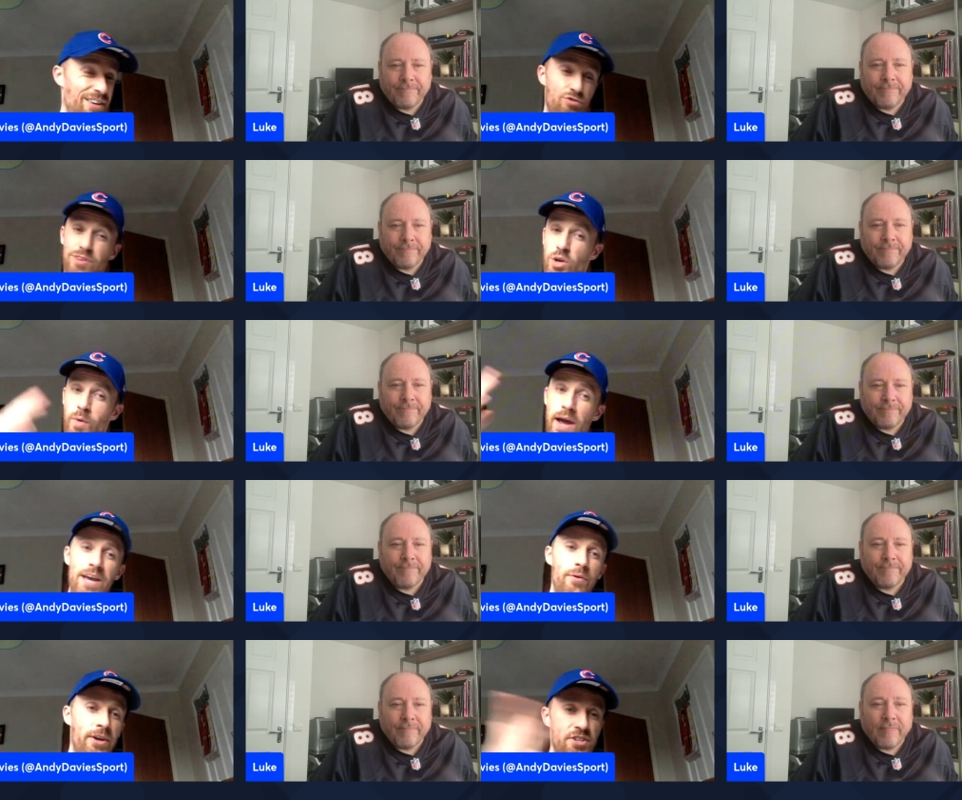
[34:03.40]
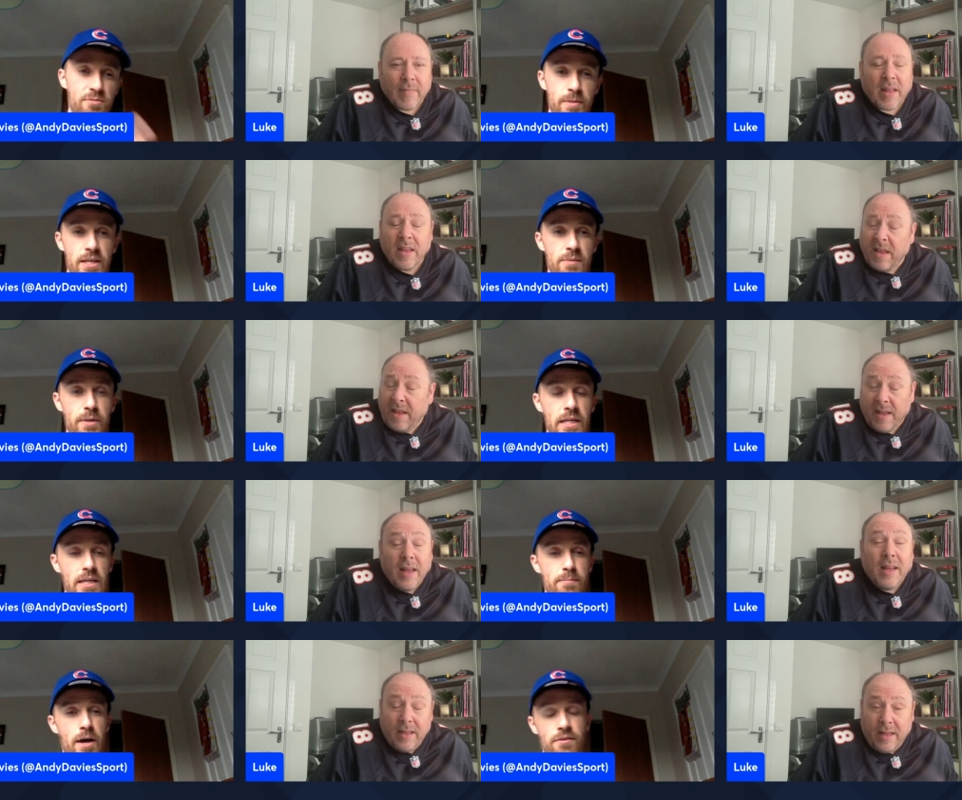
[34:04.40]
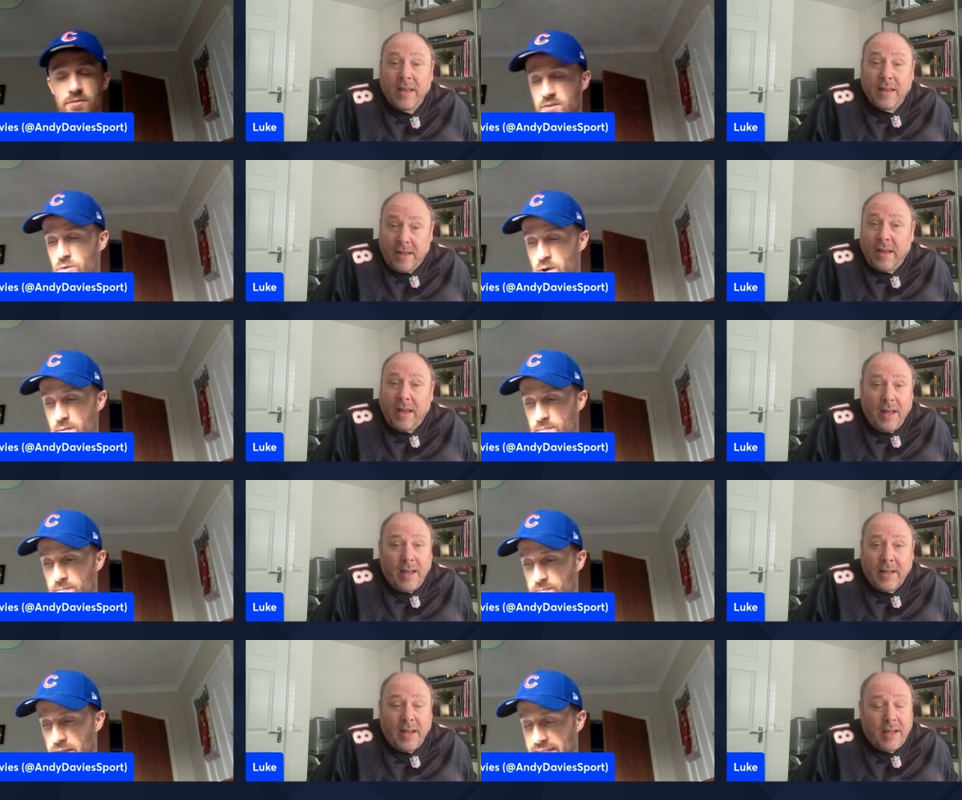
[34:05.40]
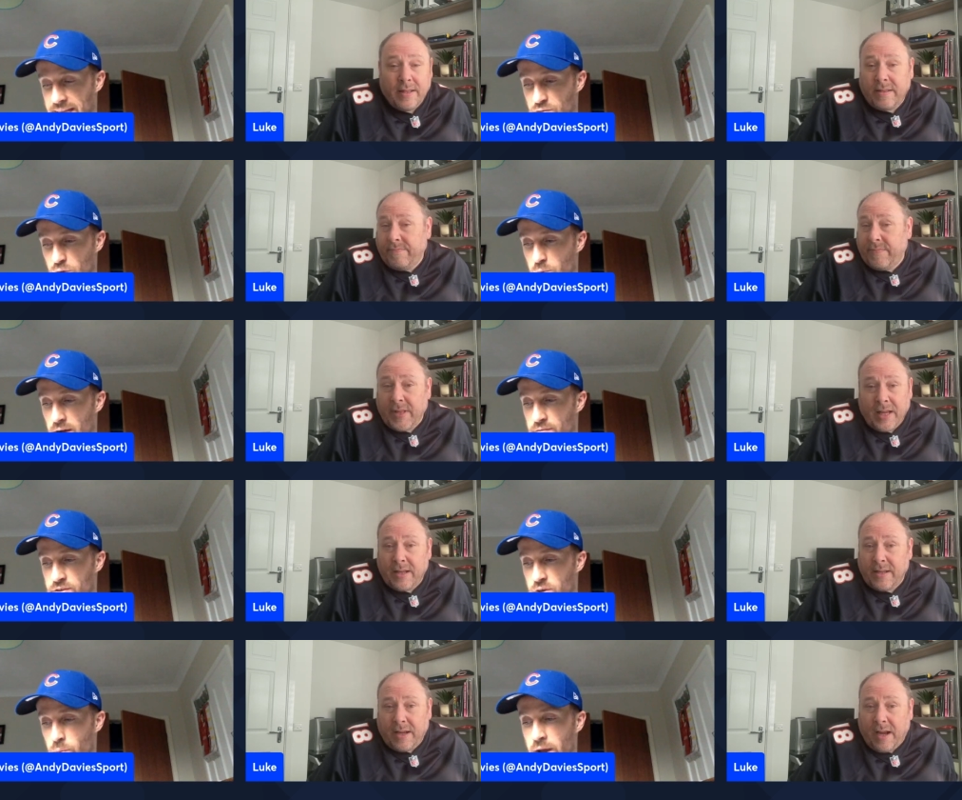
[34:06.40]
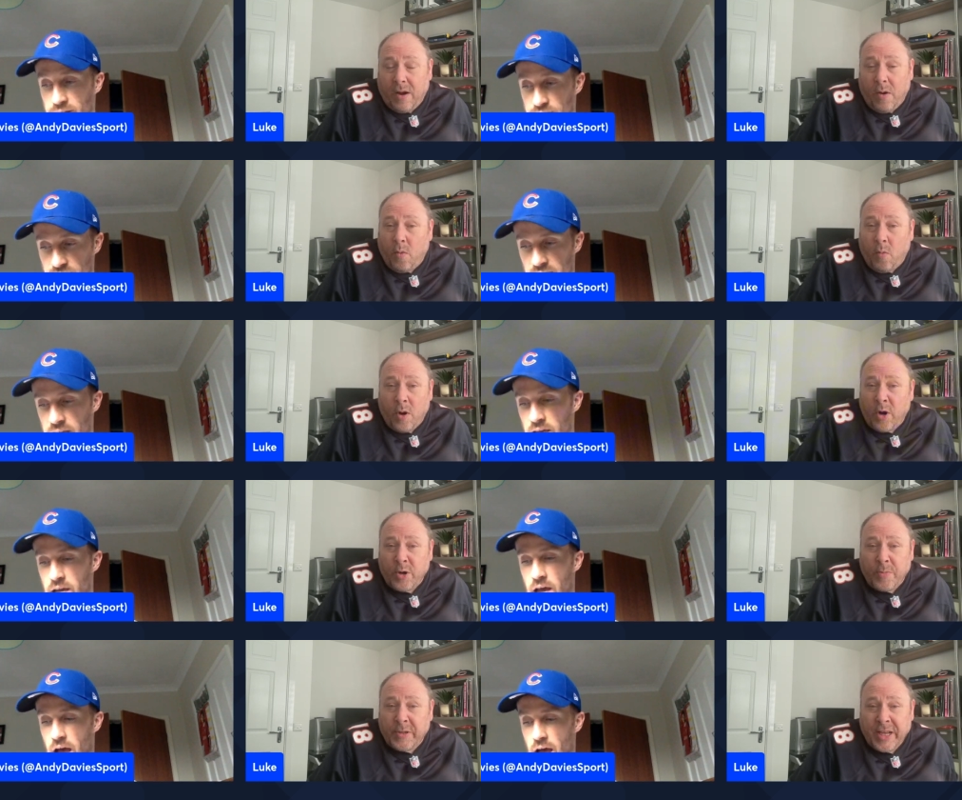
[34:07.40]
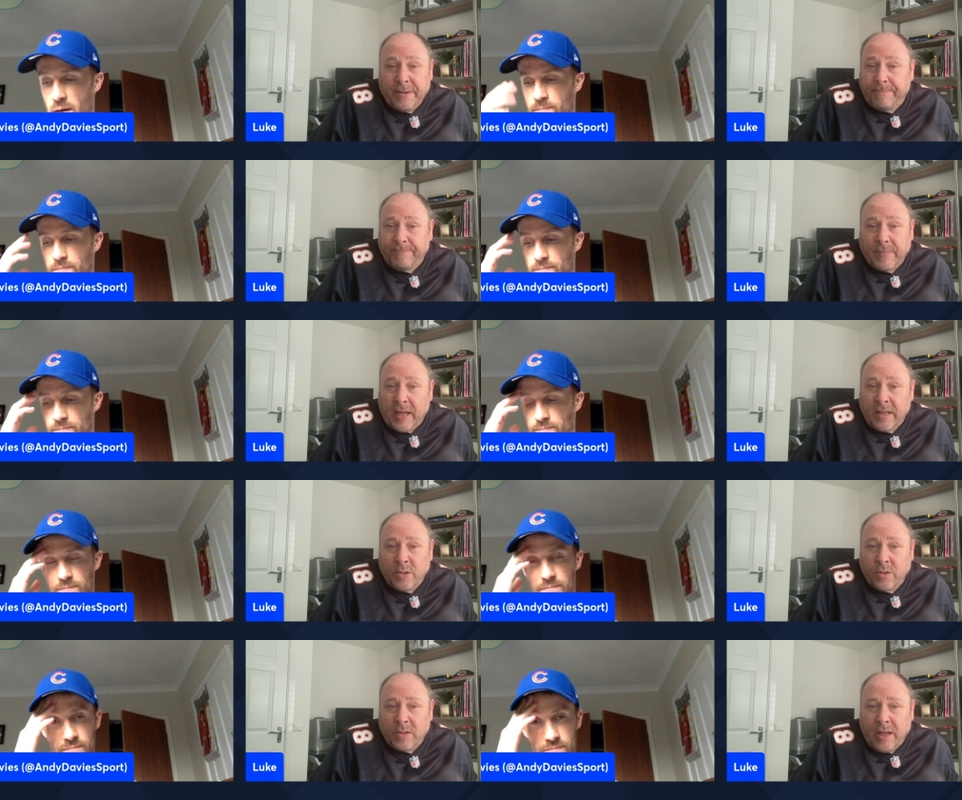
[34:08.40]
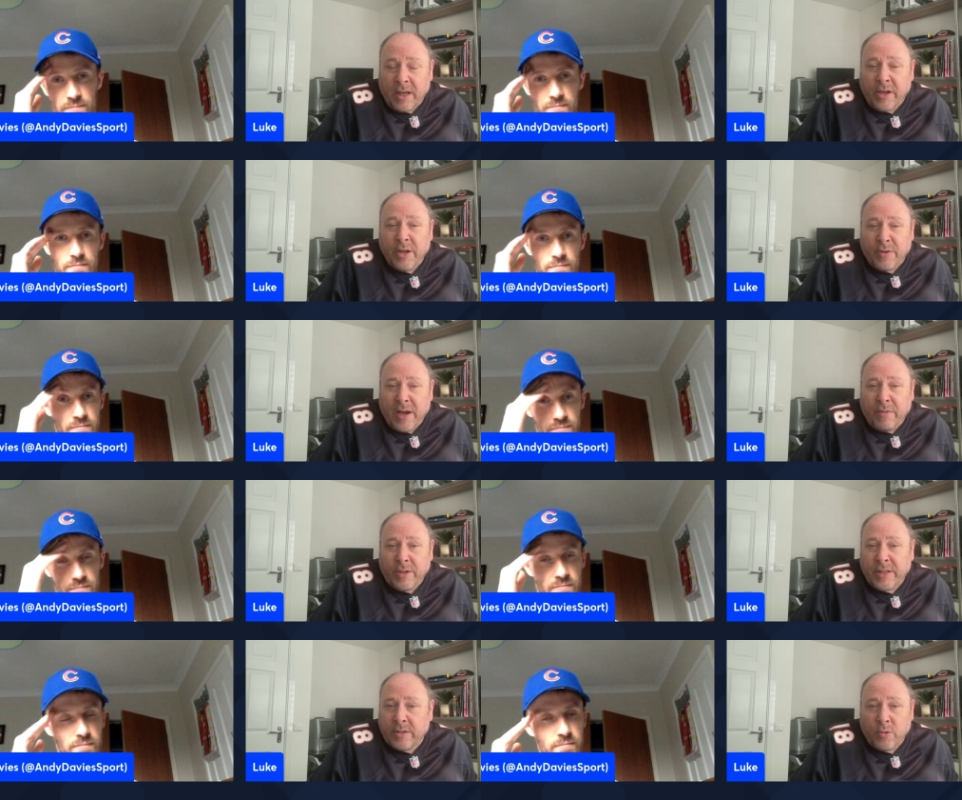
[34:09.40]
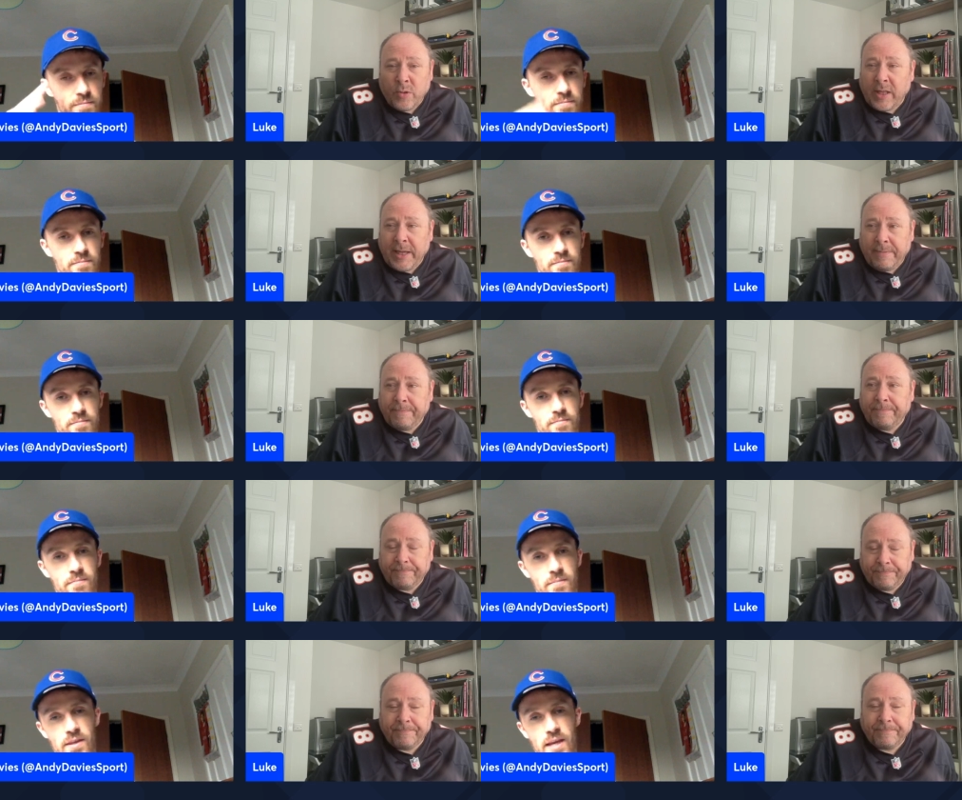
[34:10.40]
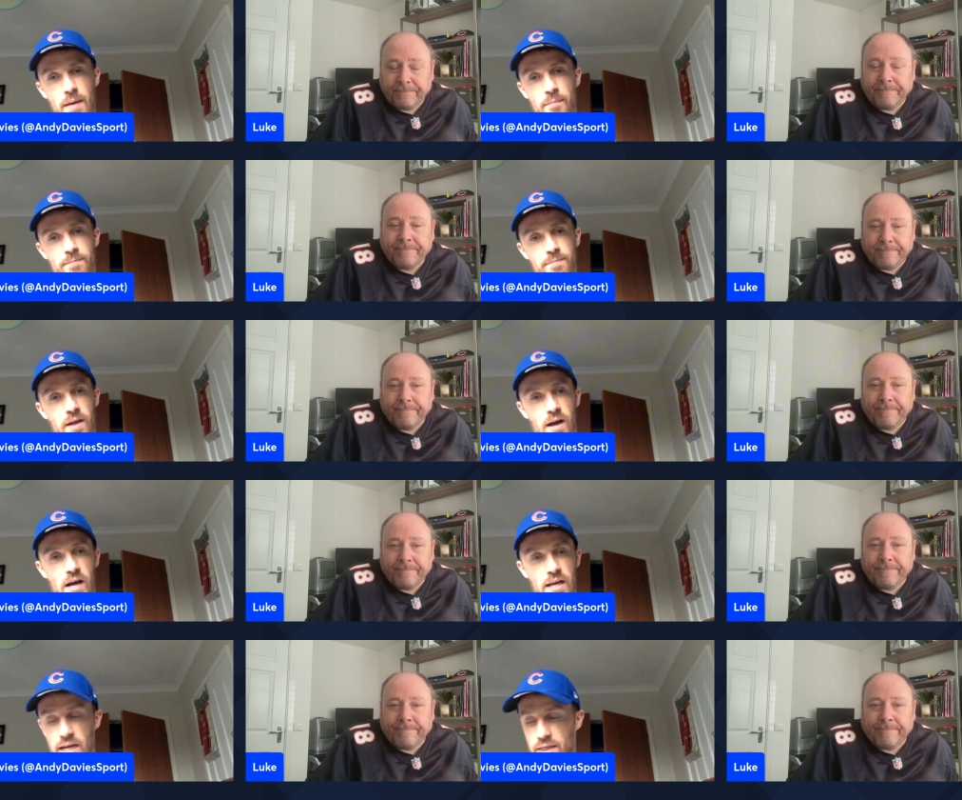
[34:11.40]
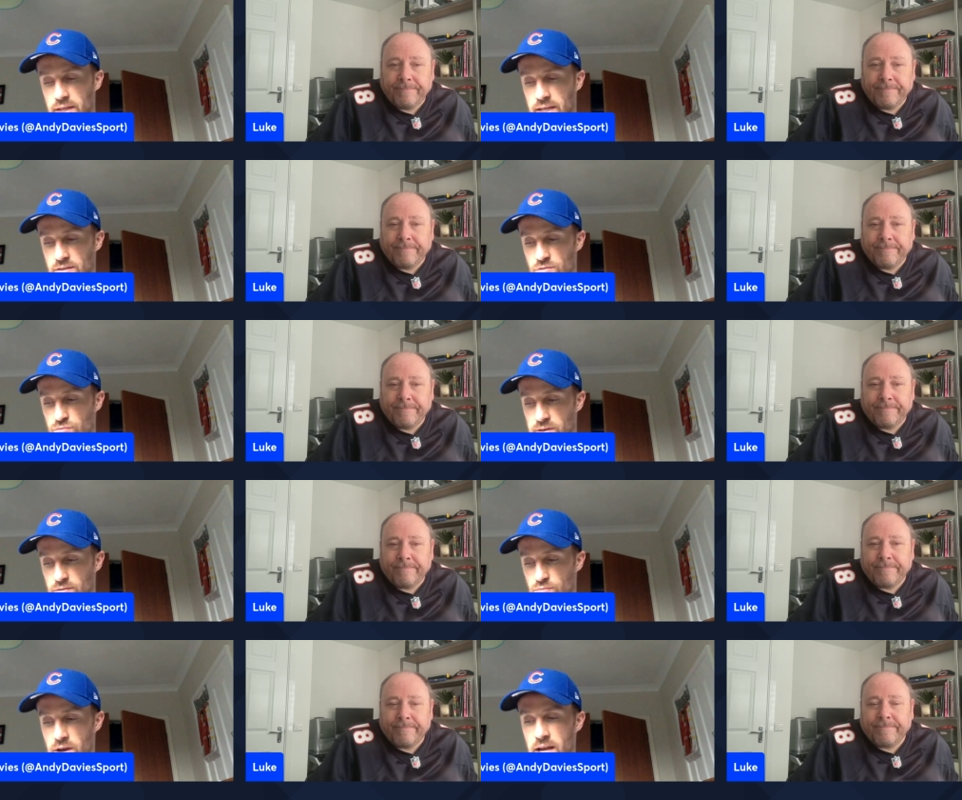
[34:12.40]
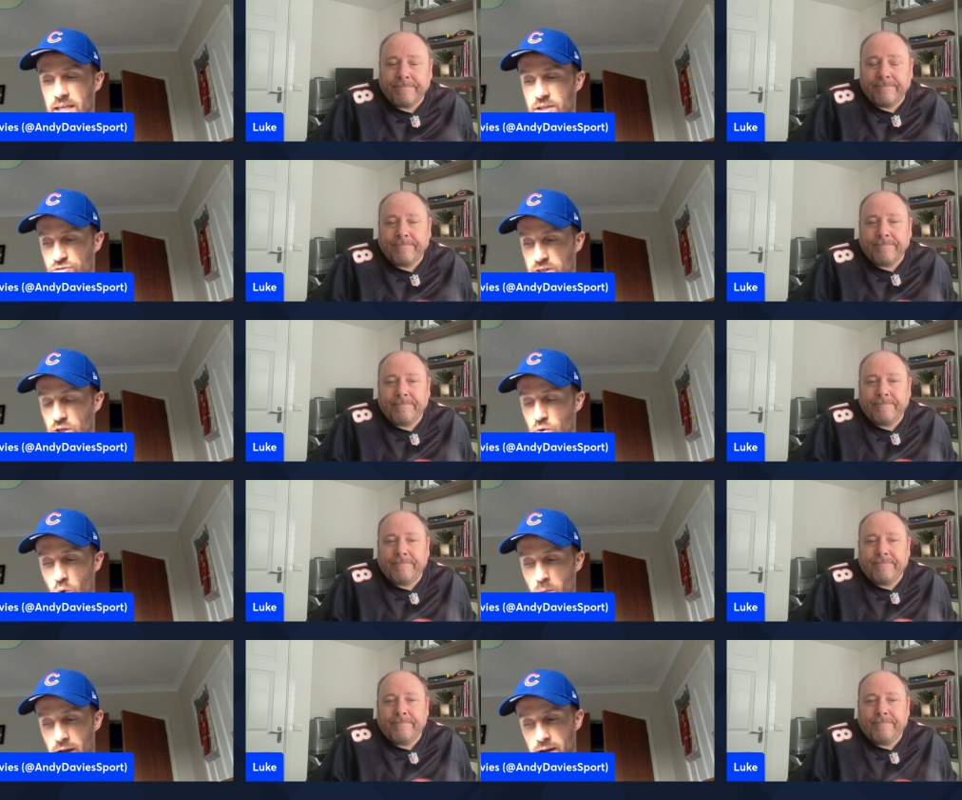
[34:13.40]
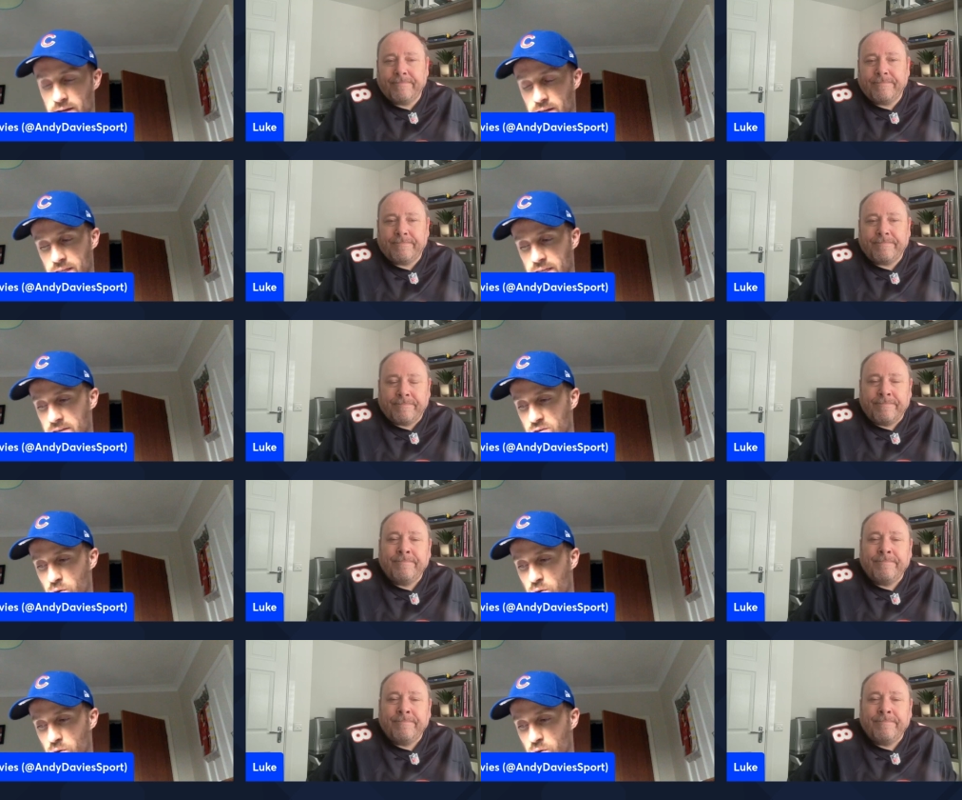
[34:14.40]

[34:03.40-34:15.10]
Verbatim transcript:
Speaker 1: out straight away, or it could just be completely a bust. So um, that's one we'll have to wait and see. Um,
Speaker 2: I agree on that one totally.
Speaker 1: Yeah. I, I think it's he's a really intriguing quarterback, and I think he's the mm.